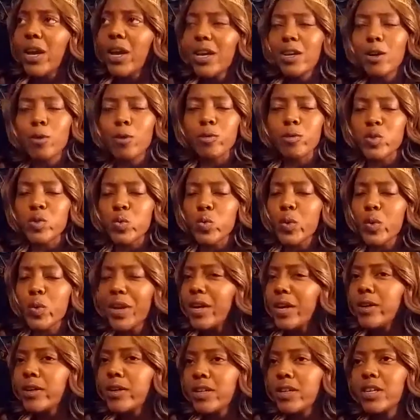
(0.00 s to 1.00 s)
It was
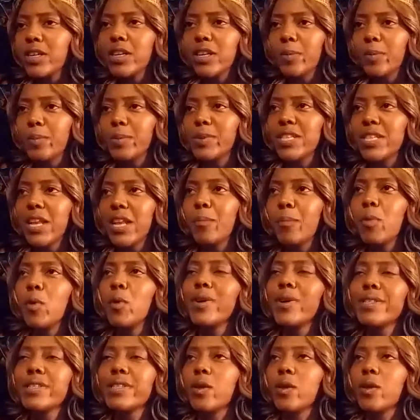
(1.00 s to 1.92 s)
real good up until that point.